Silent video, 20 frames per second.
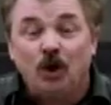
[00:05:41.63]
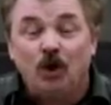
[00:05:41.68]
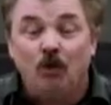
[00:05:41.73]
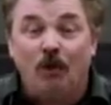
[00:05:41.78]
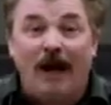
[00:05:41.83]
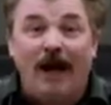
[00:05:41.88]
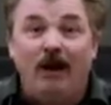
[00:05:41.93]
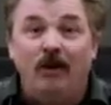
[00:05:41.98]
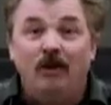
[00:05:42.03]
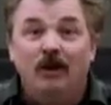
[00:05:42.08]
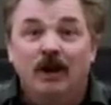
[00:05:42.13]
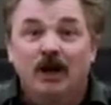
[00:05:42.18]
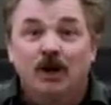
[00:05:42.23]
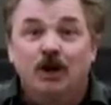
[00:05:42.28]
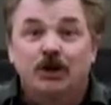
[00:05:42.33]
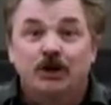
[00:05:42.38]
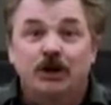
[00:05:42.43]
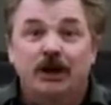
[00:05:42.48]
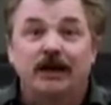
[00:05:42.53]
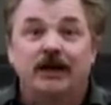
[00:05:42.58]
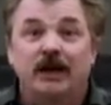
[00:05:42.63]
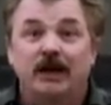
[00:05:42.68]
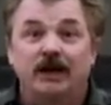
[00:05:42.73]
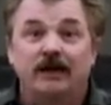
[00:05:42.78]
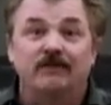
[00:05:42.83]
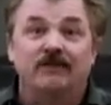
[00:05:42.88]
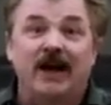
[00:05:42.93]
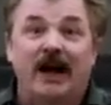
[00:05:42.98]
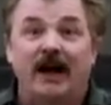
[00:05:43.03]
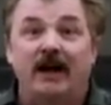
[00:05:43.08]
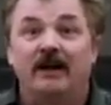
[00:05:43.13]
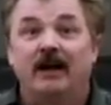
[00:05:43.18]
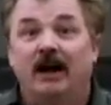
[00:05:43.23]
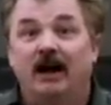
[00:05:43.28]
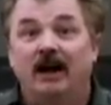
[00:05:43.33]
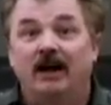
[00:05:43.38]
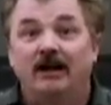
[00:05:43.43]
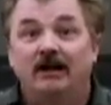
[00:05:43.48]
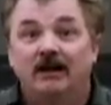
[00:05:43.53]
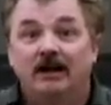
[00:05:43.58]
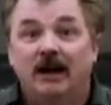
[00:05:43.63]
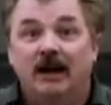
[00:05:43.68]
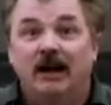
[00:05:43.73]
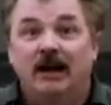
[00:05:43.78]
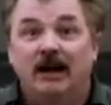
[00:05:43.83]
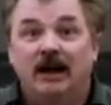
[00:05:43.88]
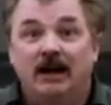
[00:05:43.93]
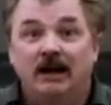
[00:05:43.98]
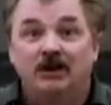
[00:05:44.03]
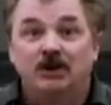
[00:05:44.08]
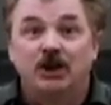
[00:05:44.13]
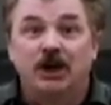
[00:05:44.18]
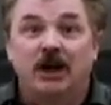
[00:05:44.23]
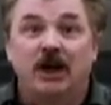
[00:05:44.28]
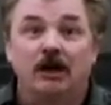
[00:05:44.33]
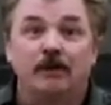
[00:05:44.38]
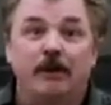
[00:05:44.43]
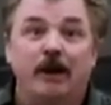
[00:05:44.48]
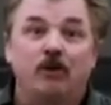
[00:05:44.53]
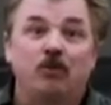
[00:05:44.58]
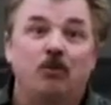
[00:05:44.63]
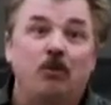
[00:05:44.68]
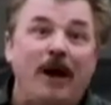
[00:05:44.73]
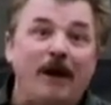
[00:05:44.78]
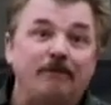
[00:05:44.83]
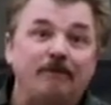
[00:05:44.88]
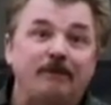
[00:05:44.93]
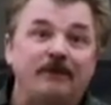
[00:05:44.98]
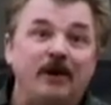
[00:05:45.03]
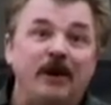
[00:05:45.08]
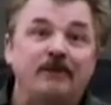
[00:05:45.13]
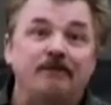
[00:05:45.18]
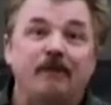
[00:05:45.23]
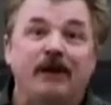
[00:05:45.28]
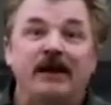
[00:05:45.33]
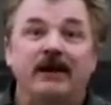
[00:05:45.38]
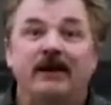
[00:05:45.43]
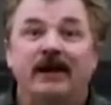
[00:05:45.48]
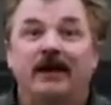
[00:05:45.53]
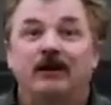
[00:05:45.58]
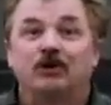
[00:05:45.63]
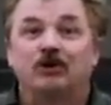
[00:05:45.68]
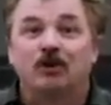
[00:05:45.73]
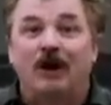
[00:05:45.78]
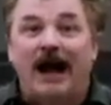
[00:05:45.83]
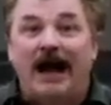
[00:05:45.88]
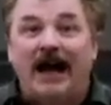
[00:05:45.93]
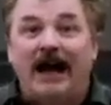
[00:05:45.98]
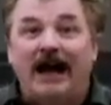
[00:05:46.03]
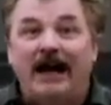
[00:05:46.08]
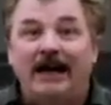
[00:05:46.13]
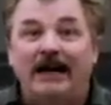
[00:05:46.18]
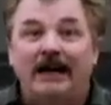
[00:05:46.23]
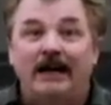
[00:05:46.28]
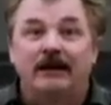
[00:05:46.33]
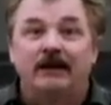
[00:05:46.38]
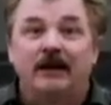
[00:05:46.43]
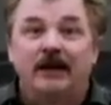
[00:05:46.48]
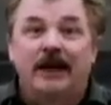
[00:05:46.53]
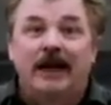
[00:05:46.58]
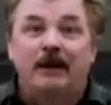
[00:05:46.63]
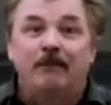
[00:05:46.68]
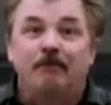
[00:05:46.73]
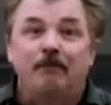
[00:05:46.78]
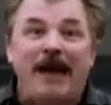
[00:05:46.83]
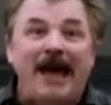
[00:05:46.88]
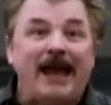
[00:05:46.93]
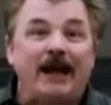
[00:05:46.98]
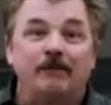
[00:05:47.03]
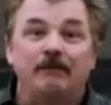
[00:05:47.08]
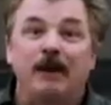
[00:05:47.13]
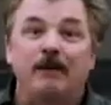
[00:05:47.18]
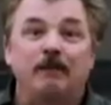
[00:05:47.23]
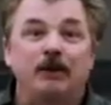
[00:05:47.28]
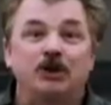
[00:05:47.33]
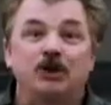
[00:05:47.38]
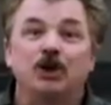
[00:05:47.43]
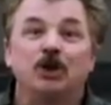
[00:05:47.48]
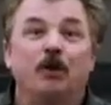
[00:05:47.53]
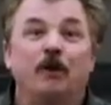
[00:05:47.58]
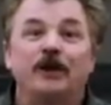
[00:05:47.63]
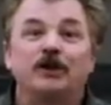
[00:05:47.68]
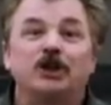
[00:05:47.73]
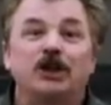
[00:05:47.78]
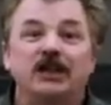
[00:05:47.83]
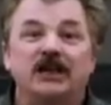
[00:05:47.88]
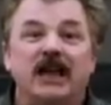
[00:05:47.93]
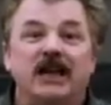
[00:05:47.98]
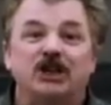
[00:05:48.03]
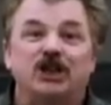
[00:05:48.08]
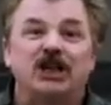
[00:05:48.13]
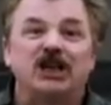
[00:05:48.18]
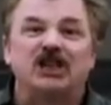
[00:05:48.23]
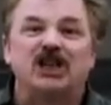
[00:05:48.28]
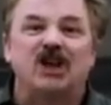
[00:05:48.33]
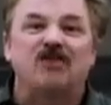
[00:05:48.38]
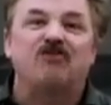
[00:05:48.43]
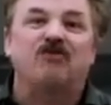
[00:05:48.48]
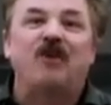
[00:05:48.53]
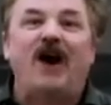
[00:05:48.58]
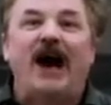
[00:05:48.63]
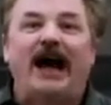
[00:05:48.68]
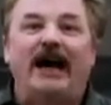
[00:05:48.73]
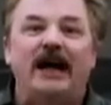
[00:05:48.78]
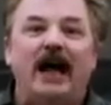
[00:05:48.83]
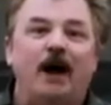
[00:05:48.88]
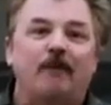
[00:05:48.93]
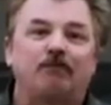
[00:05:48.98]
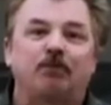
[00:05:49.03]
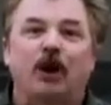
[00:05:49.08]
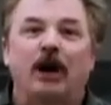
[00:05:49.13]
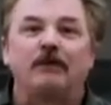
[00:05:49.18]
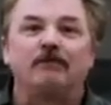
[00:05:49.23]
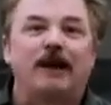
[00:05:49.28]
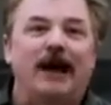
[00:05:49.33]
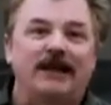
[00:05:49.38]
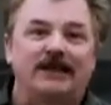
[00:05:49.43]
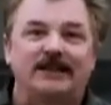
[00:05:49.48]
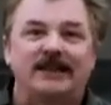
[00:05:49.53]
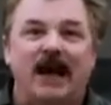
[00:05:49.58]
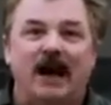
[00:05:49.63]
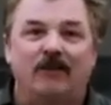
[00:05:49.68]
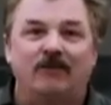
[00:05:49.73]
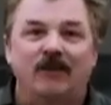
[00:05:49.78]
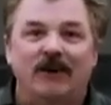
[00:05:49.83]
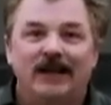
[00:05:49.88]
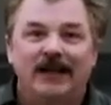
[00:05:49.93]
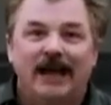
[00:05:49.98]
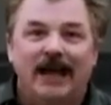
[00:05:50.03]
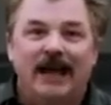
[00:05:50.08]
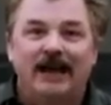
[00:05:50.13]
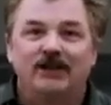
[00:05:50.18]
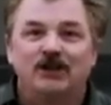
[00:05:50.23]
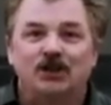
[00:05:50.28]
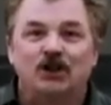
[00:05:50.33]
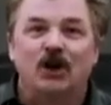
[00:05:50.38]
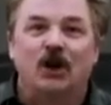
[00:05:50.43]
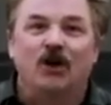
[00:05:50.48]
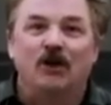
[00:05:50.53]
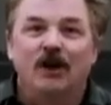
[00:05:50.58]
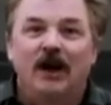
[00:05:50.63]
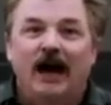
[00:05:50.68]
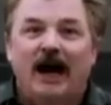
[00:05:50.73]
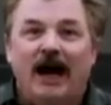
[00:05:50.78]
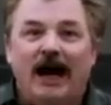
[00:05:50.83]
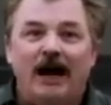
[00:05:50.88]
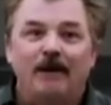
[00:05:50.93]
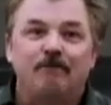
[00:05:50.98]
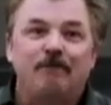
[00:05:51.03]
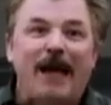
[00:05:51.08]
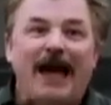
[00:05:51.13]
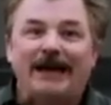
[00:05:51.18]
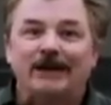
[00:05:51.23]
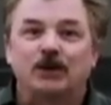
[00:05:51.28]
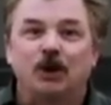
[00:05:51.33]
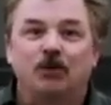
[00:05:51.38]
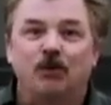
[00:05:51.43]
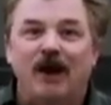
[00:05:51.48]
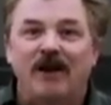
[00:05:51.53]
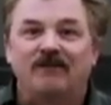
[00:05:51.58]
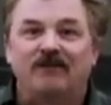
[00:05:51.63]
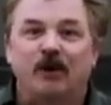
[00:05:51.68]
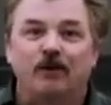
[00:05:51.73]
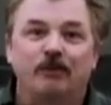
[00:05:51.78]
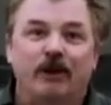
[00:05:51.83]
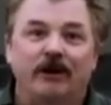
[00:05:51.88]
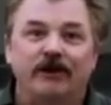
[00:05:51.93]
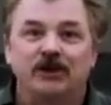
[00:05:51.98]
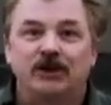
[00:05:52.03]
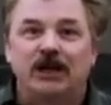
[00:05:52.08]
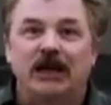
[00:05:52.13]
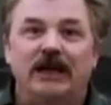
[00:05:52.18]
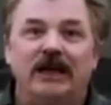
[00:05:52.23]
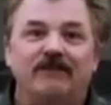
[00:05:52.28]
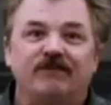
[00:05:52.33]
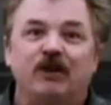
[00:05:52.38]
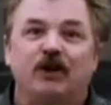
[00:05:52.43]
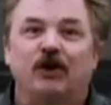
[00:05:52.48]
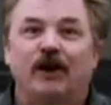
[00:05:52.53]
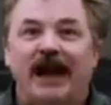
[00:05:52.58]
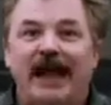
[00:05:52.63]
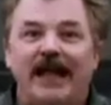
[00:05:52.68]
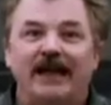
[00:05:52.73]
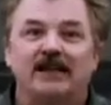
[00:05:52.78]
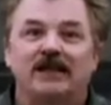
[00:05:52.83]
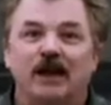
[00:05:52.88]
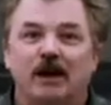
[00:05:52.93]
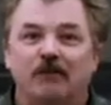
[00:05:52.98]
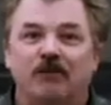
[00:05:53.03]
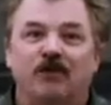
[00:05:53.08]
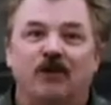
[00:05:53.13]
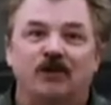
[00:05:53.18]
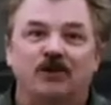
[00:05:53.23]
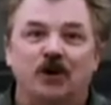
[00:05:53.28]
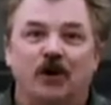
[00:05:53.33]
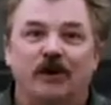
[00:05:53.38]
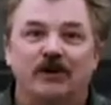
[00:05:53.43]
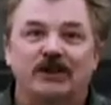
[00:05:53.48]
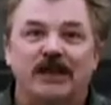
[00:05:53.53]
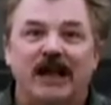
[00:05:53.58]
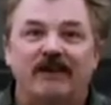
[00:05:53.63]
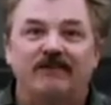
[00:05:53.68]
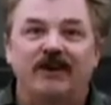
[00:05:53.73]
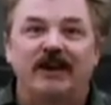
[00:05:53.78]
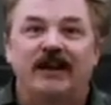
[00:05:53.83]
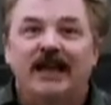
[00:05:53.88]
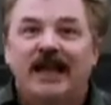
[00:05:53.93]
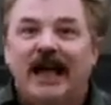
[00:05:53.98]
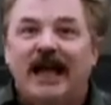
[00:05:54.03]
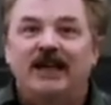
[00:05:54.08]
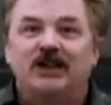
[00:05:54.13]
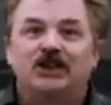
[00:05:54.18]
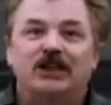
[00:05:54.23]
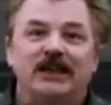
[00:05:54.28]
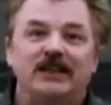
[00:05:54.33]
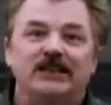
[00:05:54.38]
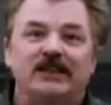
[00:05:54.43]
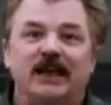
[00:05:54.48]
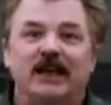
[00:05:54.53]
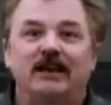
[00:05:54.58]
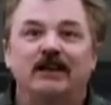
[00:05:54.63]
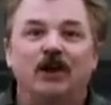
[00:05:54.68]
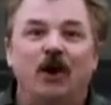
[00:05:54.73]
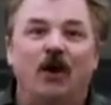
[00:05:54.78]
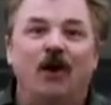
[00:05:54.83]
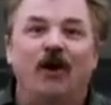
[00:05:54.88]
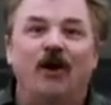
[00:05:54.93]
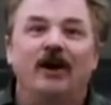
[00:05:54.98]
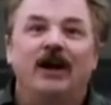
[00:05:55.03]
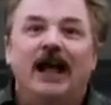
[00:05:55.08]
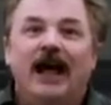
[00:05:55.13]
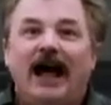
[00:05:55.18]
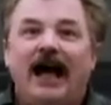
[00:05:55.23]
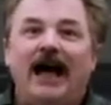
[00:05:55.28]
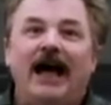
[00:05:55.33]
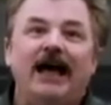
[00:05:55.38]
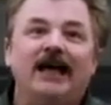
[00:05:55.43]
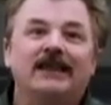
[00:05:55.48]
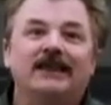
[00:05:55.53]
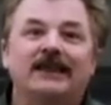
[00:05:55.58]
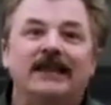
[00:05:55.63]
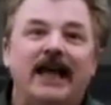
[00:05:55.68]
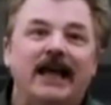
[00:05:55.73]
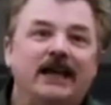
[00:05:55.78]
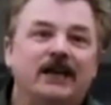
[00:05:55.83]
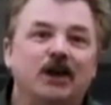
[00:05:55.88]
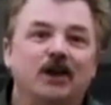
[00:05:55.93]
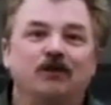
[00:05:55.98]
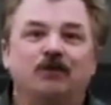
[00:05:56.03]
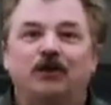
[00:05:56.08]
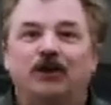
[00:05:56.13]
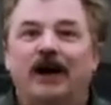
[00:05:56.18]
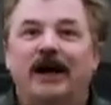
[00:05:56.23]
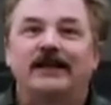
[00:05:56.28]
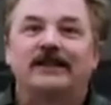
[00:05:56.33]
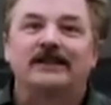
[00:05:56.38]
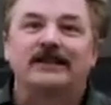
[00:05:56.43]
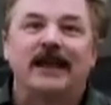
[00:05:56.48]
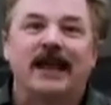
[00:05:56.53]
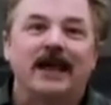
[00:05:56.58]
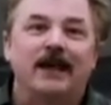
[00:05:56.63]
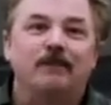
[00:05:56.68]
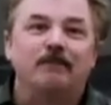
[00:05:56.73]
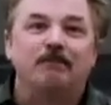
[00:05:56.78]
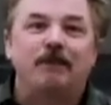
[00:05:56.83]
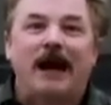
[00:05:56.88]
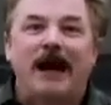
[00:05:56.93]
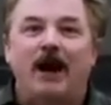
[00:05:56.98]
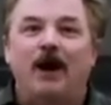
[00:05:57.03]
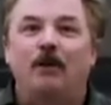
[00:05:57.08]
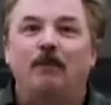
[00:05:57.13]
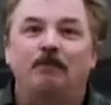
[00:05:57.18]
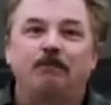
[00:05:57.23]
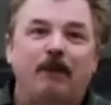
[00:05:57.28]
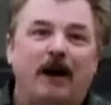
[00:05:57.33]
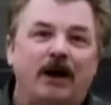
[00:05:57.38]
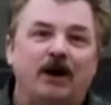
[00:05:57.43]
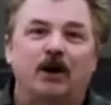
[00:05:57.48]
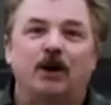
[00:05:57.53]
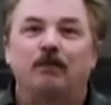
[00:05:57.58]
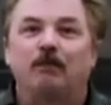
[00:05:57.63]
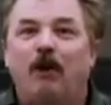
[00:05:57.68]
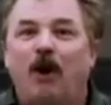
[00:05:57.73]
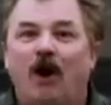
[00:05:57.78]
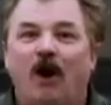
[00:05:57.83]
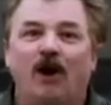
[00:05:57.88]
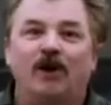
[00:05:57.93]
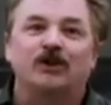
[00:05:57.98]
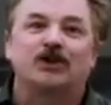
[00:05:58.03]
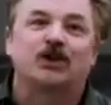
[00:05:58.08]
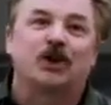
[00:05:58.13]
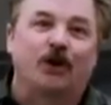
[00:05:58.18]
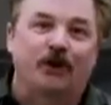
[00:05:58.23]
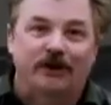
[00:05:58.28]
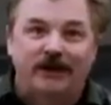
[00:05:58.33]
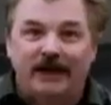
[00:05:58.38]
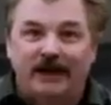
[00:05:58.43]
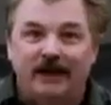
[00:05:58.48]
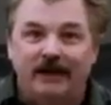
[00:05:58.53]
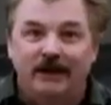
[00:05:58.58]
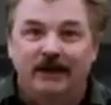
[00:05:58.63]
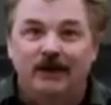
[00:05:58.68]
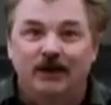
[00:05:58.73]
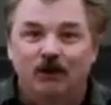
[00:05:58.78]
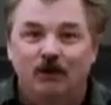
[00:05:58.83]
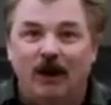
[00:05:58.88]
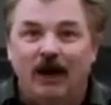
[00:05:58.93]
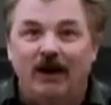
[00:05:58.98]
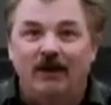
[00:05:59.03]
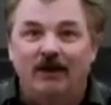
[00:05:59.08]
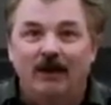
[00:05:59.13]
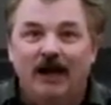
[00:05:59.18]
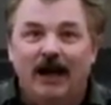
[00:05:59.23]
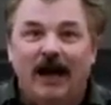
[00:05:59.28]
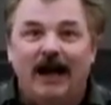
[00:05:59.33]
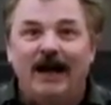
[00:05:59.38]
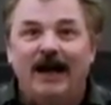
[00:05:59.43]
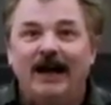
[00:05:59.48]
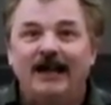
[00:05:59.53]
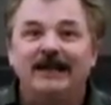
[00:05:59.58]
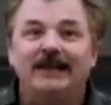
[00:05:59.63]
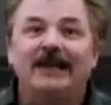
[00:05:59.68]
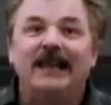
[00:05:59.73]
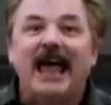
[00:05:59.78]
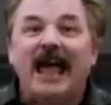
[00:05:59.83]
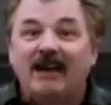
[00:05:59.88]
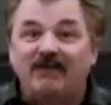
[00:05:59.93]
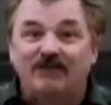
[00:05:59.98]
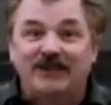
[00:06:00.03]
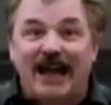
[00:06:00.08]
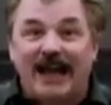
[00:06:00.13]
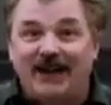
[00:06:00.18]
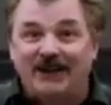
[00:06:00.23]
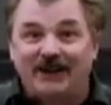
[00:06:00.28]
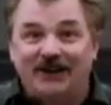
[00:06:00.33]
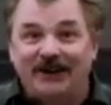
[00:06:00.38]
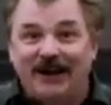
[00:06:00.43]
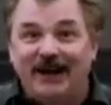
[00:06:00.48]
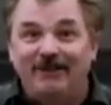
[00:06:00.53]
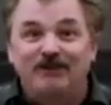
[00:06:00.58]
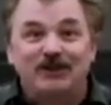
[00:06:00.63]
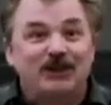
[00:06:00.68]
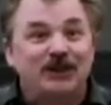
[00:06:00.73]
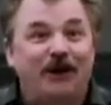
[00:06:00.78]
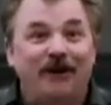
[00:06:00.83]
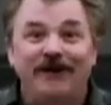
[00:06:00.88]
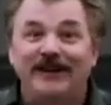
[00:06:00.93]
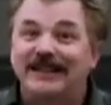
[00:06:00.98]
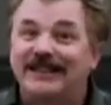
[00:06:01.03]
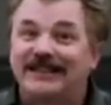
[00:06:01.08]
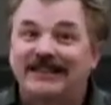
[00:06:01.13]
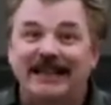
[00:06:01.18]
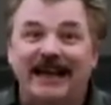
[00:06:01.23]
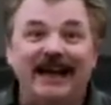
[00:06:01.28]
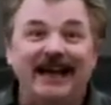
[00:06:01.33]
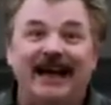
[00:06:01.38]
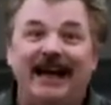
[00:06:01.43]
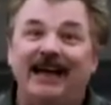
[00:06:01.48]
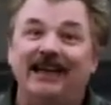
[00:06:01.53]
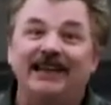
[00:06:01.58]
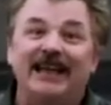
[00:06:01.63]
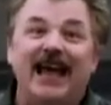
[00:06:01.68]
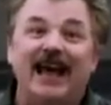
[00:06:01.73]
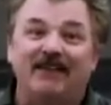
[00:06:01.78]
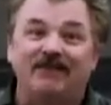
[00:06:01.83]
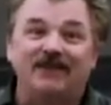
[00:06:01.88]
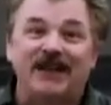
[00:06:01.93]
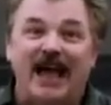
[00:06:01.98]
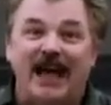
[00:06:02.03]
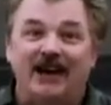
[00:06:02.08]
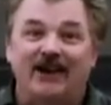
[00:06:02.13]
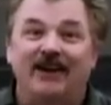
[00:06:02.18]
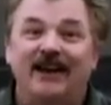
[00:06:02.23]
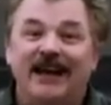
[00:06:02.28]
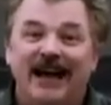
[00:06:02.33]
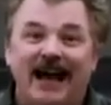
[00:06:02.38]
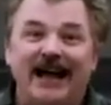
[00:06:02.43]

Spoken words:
Well, she could have been weeping and crying and mad at me, but you know what she did? She said, fine, I'll pray myself. And so I backed away from her, and she lifted her hands up towards heaven, and she said, Lord, I thank you for a 10-pound butterball turkey. Well, I laughed at her. I'm sorry to say, I laughed at her.